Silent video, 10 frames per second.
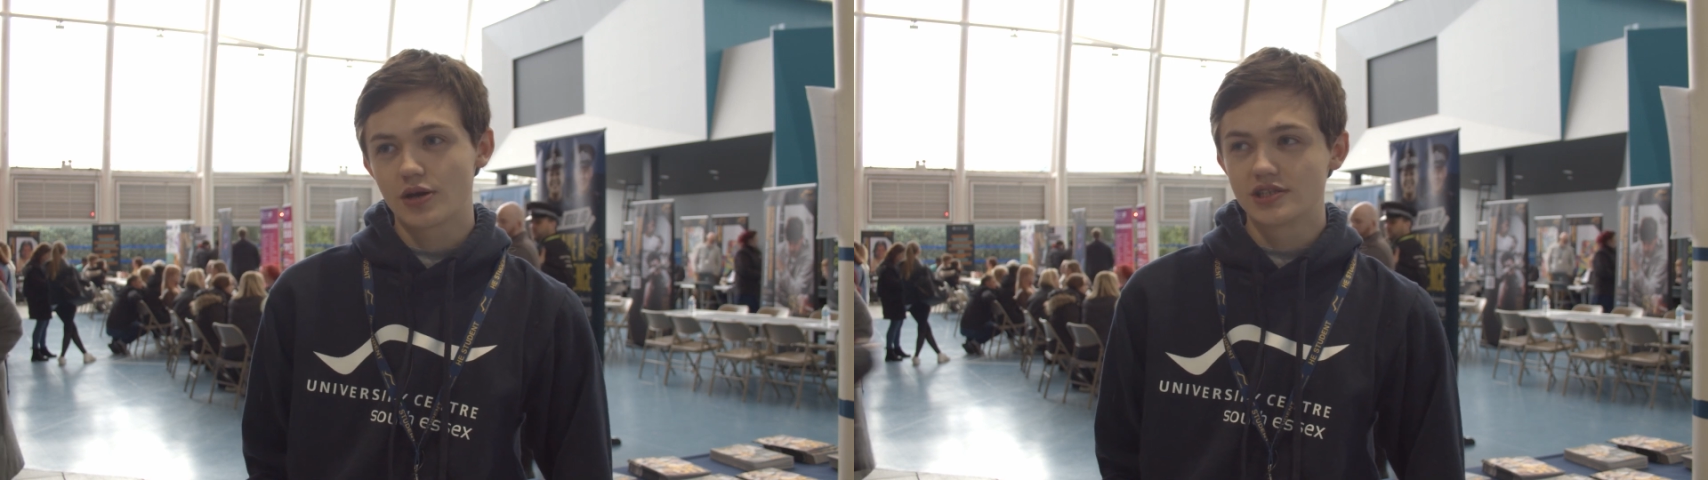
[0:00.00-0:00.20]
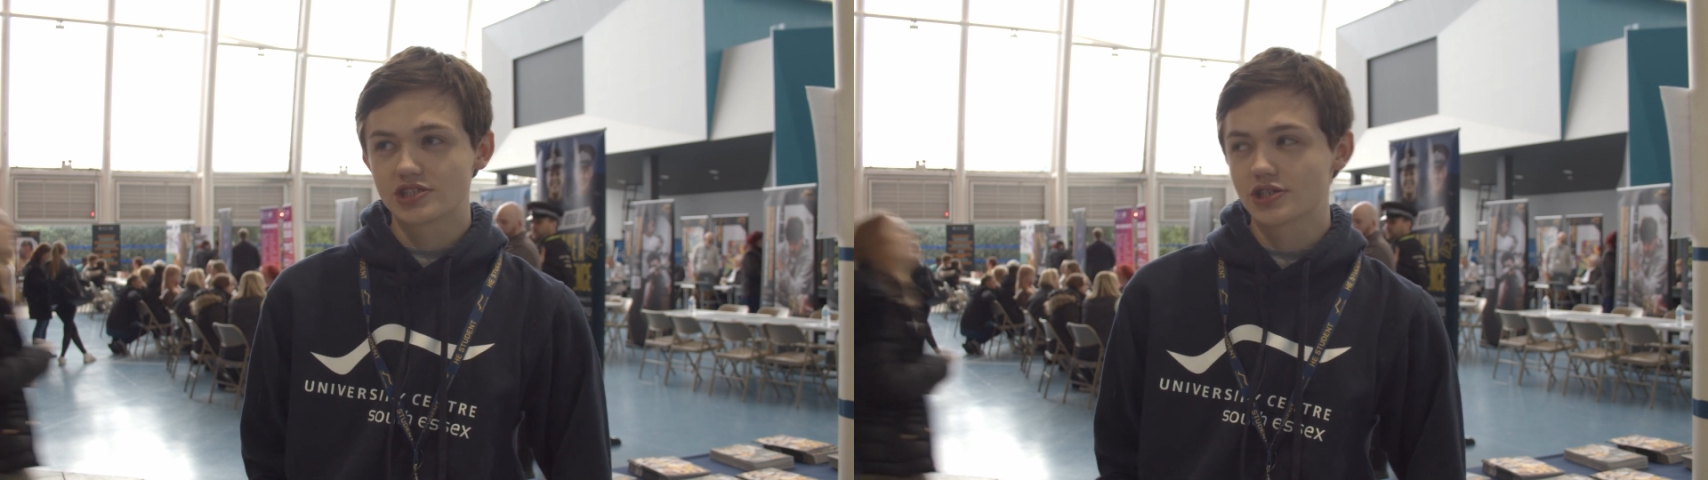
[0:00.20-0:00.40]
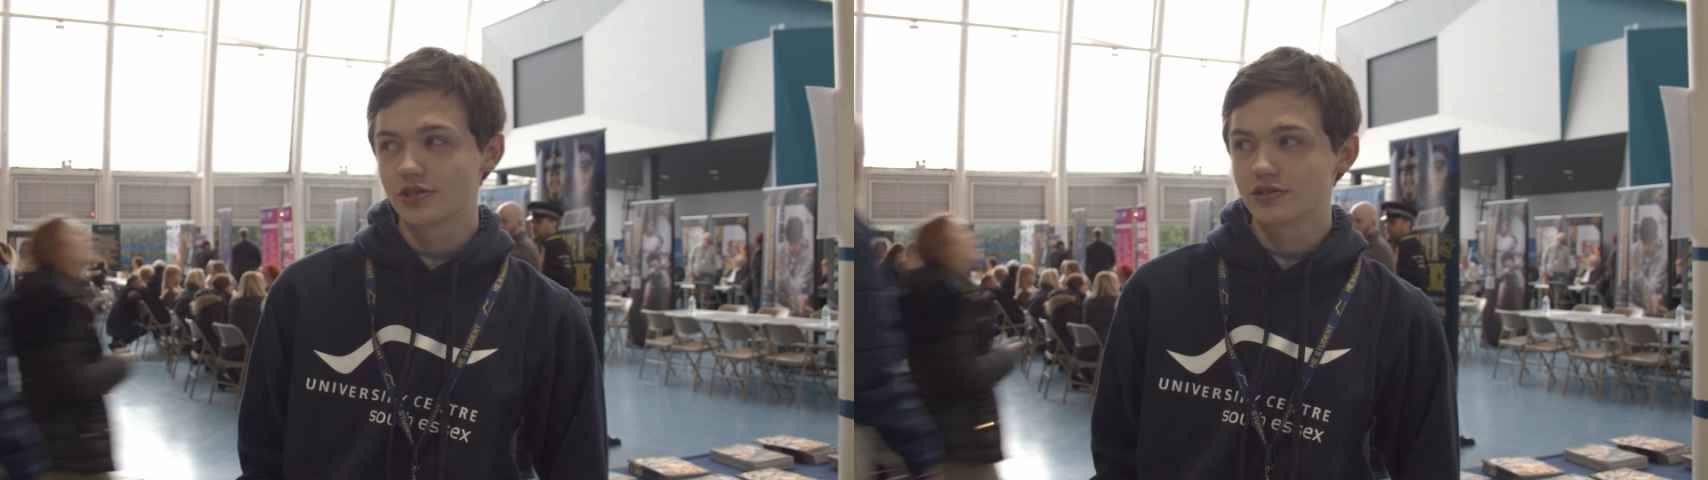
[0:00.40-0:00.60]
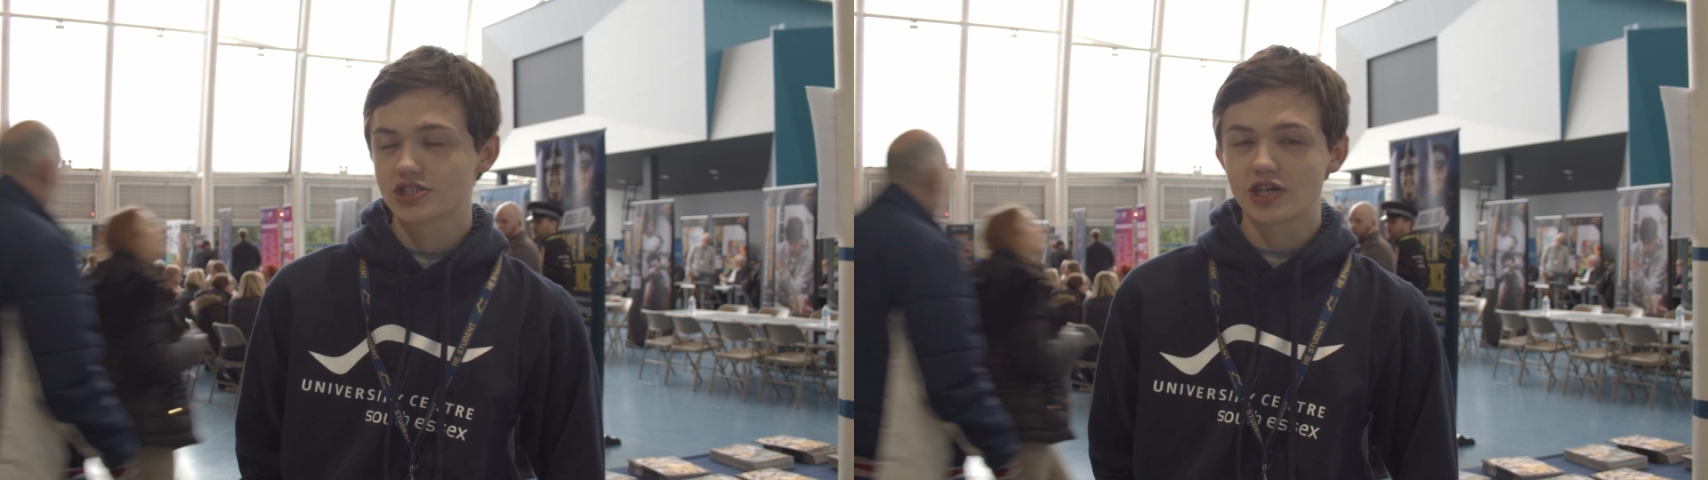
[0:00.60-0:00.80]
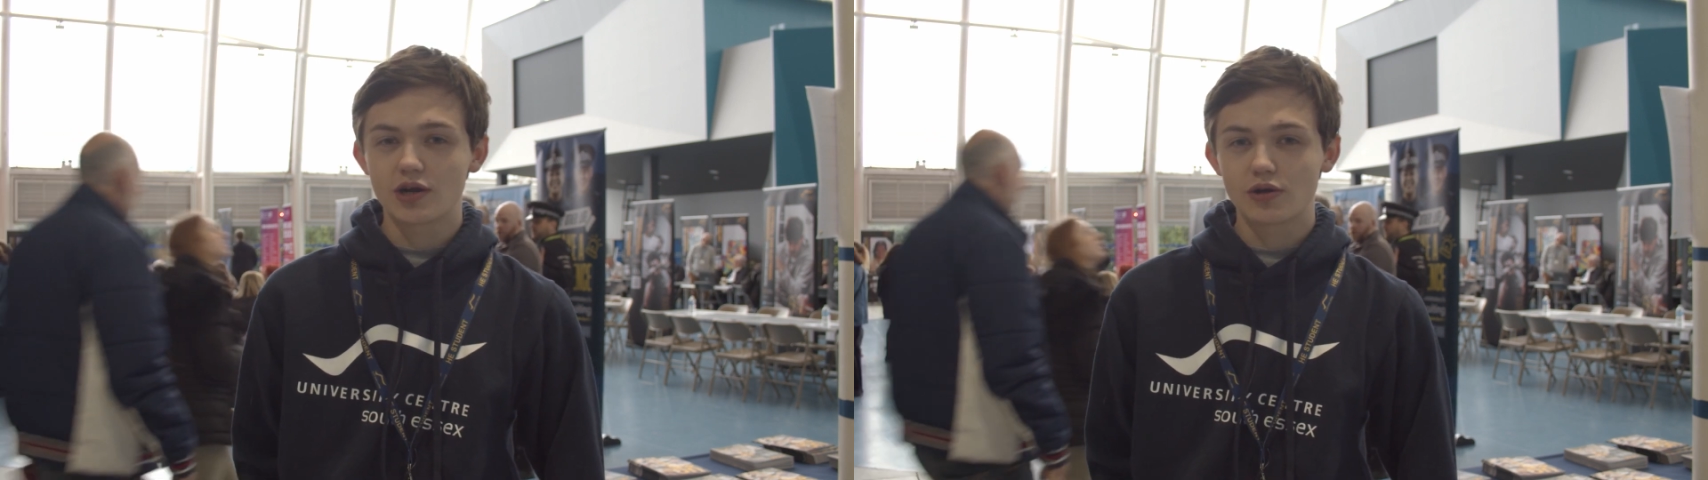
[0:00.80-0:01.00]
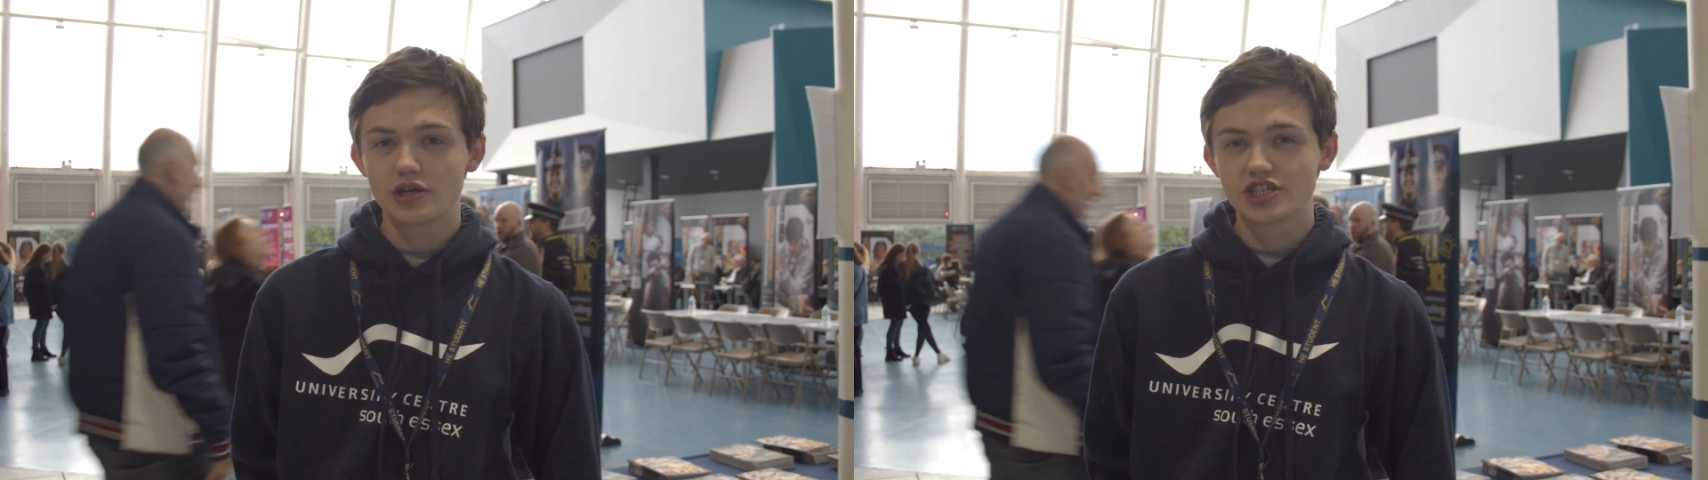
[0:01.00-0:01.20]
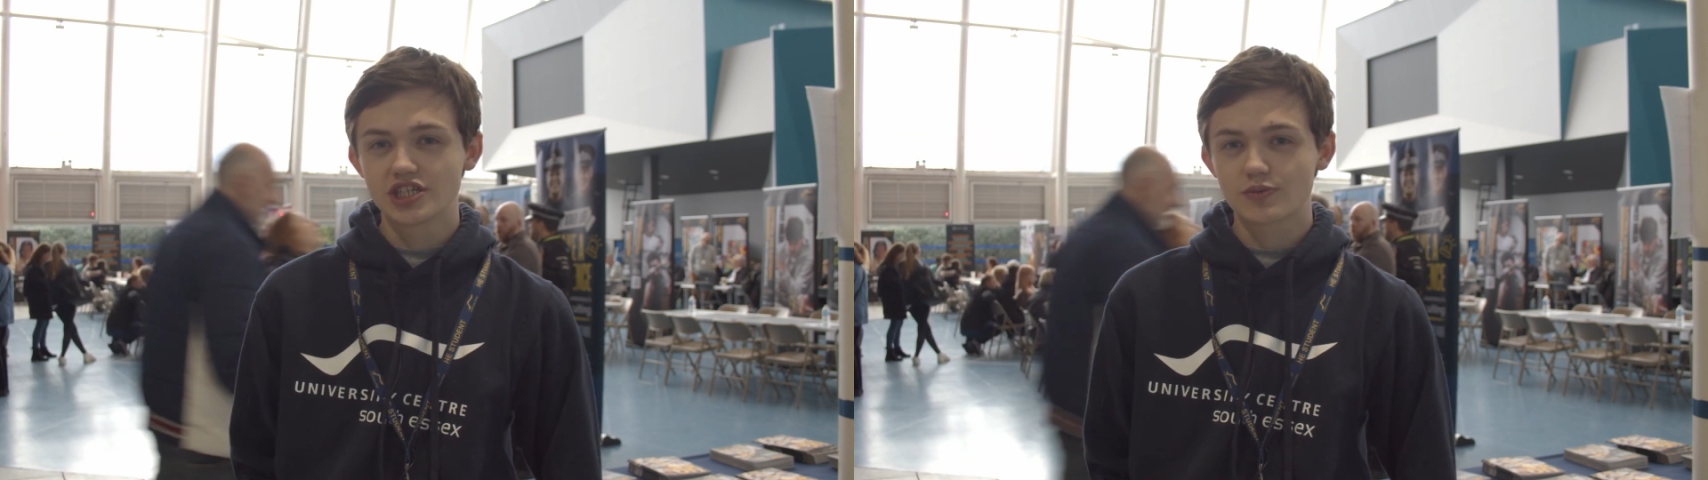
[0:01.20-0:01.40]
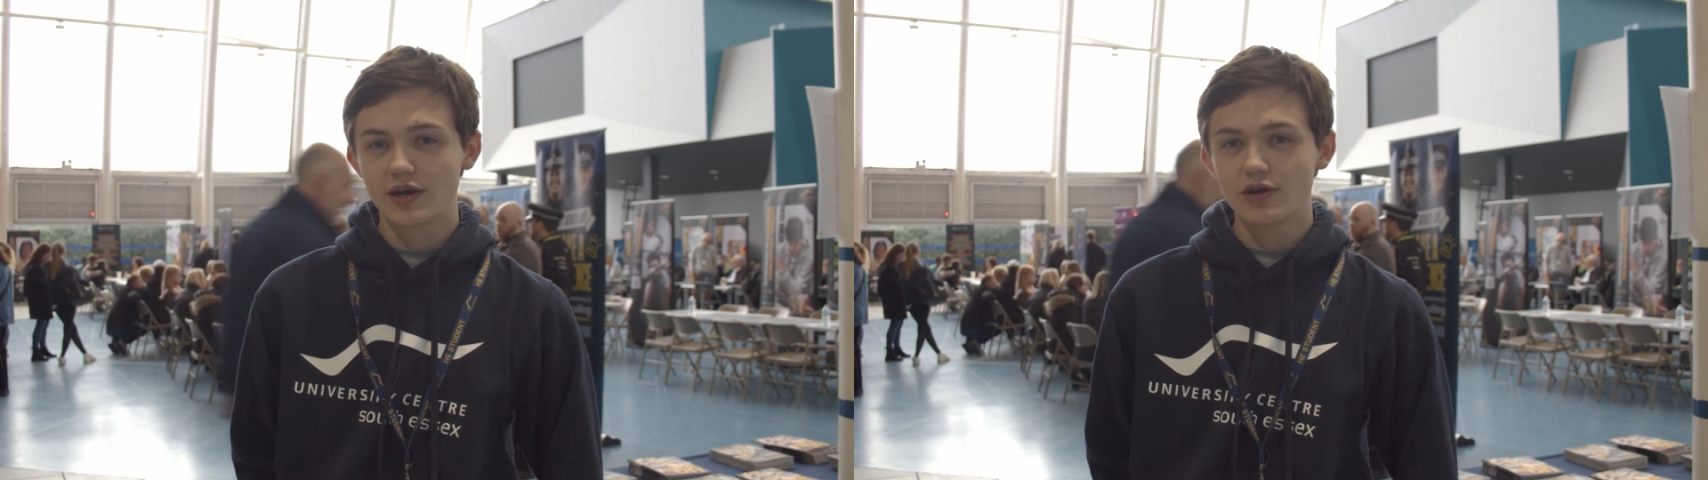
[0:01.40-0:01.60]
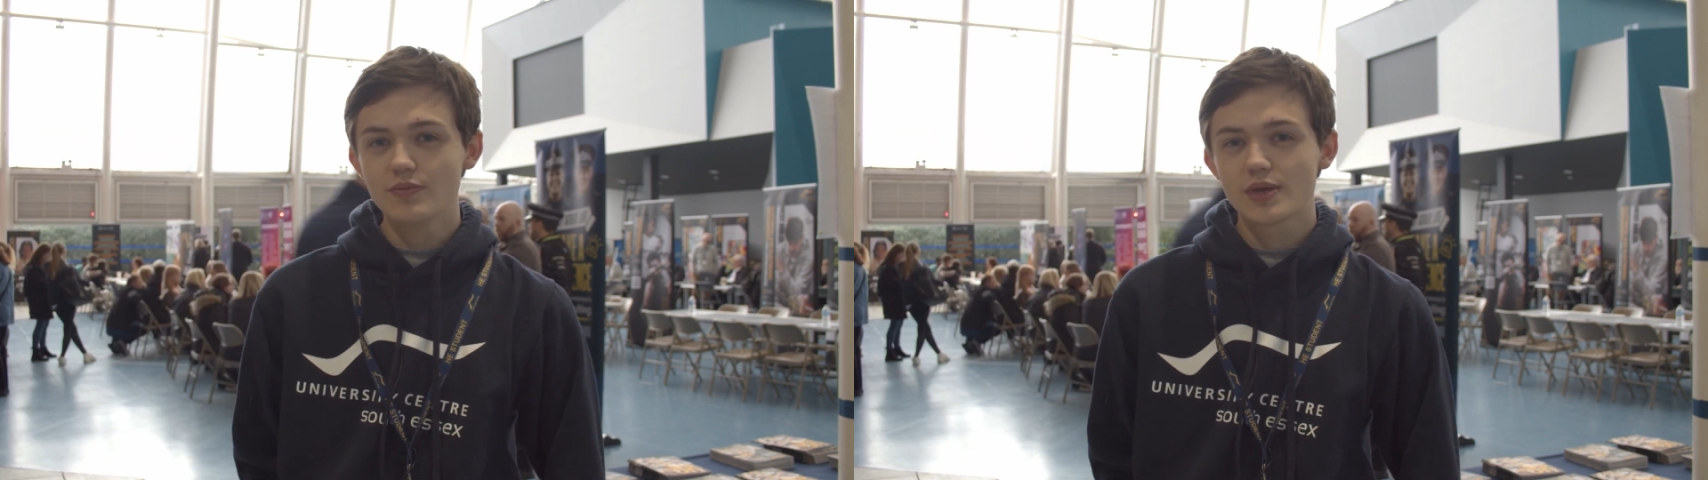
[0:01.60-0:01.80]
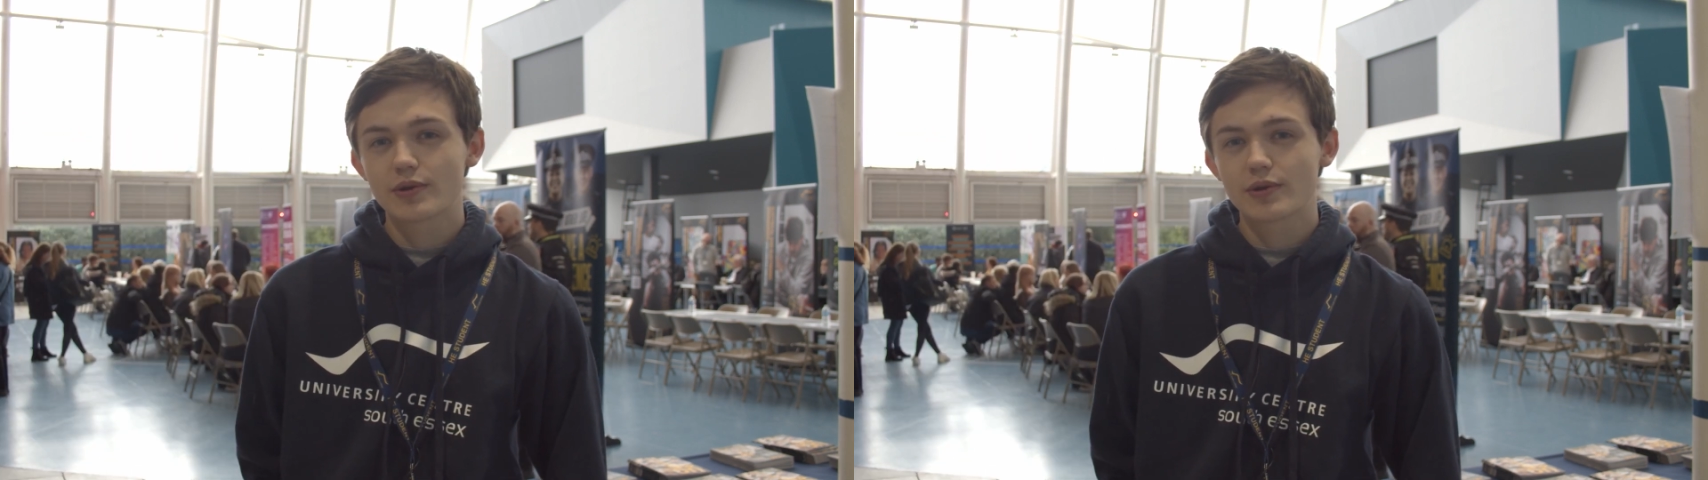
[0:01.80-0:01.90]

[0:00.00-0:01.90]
into psychology as well.